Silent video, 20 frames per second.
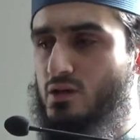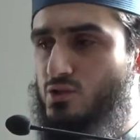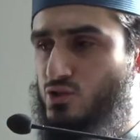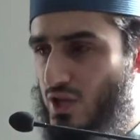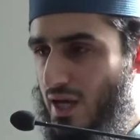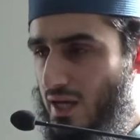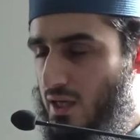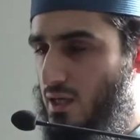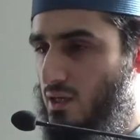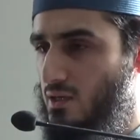
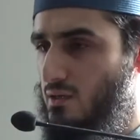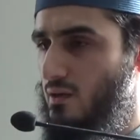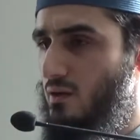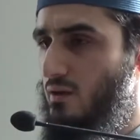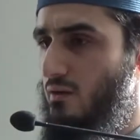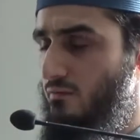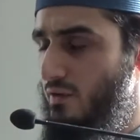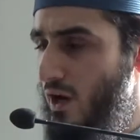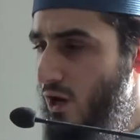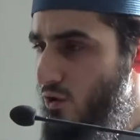Check it,
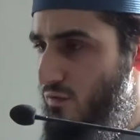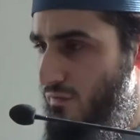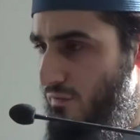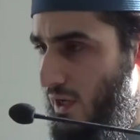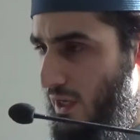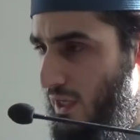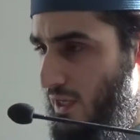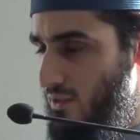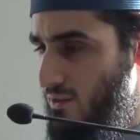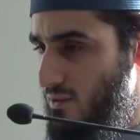
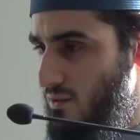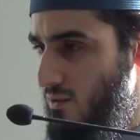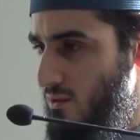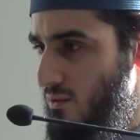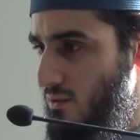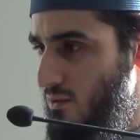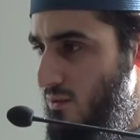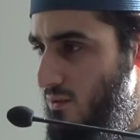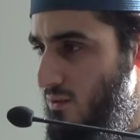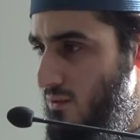verify it
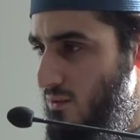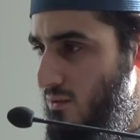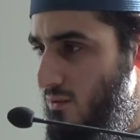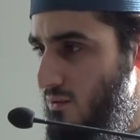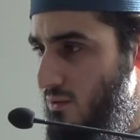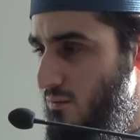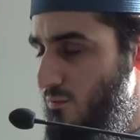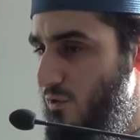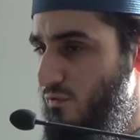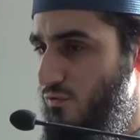
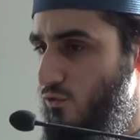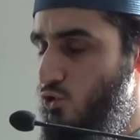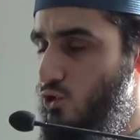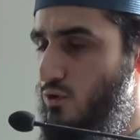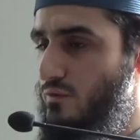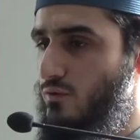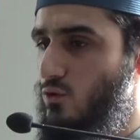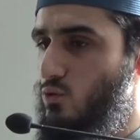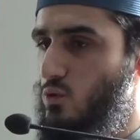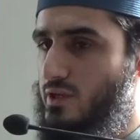before
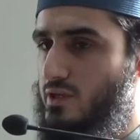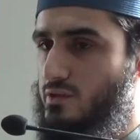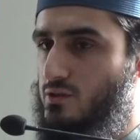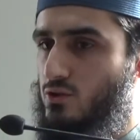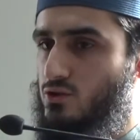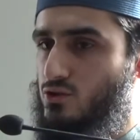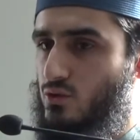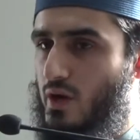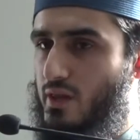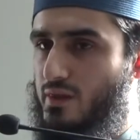you forward it
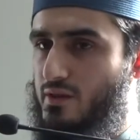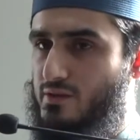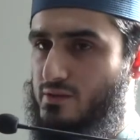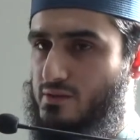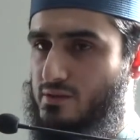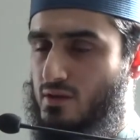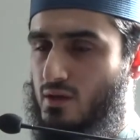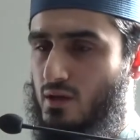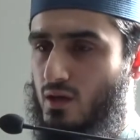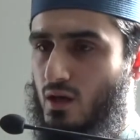on to
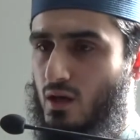others.